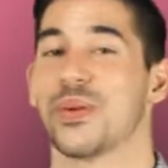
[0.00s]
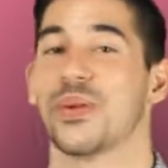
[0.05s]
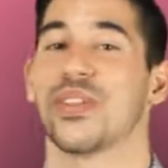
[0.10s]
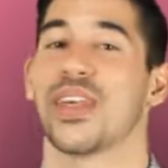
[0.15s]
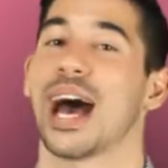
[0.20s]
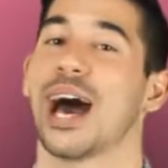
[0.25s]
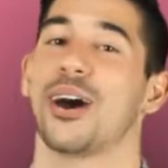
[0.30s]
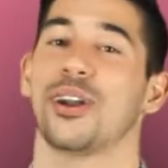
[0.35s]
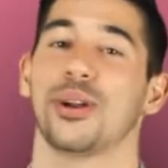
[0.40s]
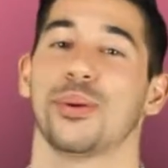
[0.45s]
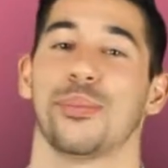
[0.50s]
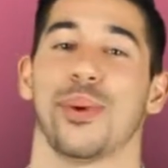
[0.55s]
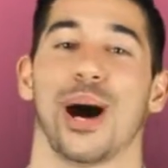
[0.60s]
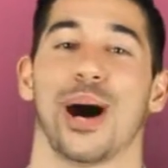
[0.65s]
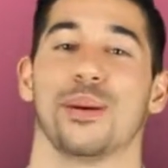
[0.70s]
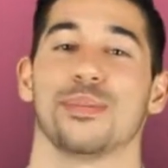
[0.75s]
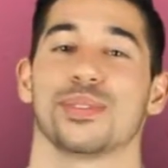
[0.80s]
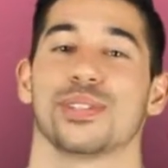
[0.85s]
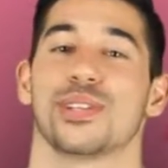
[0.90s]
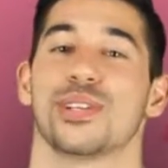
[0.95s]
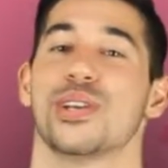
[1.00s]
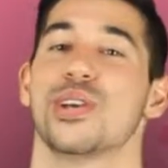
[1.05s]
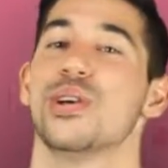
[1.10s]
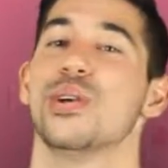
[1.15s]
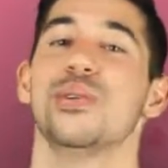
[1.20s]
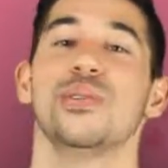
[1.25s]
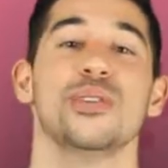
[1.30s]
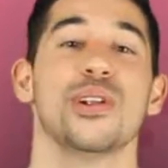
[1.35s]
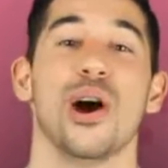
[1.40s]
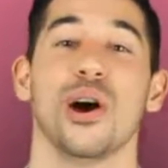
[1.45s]
without our moms,
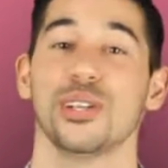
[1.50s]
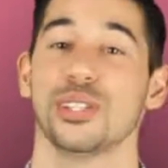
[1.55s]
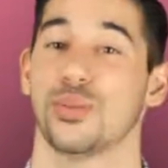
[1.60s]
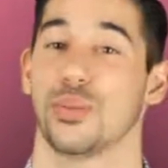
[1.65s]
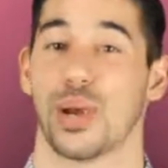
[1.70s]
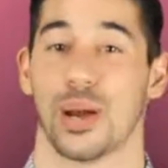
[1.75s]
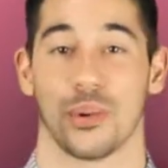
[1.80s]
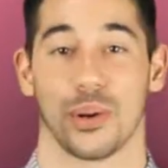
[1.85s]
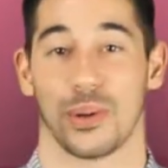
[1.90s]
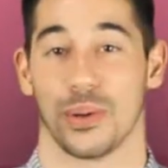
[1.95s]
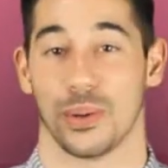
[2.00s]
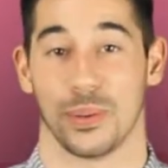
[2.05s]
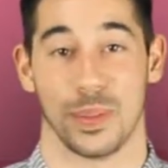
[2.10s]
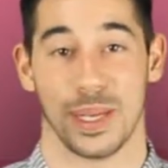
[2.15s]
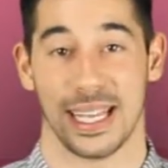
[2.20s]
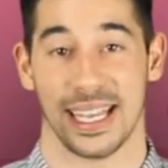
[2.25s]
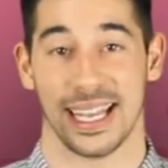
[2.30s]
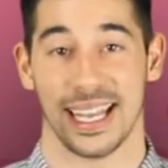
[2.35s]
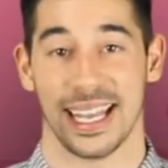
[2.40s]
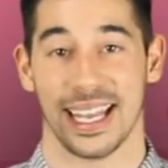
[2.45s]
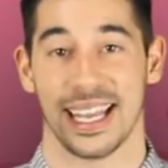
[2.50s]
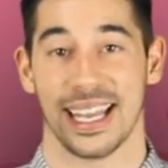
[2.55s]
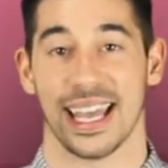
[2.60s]
who knows where we would be?